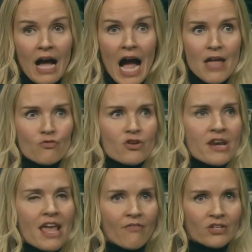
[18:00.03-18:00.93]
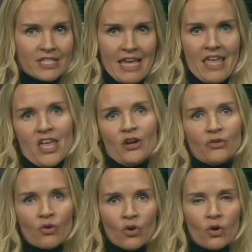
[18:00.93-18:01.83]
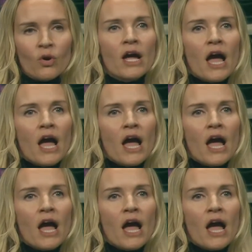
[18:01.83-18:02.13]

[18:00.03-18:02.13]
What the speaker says: I would never stay here to grow,